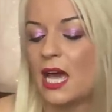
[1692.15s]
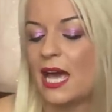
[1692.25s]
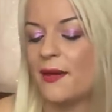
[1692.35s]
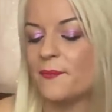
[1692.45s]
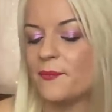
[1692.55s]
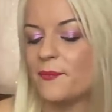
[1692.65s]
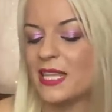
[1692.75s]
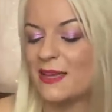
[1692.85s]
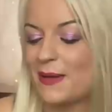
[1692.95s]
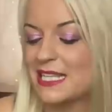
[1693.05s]
um,
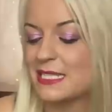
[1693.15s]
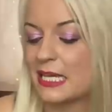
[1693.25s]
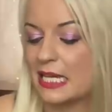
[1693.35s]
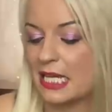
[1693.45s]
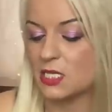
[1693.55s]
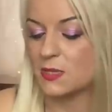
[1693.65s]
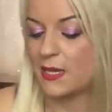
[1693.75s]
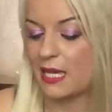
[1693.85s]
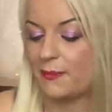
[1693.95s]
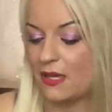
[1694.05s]
but they're basically just
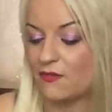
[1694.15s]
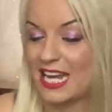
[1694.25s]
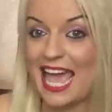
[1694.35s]
being a bit of an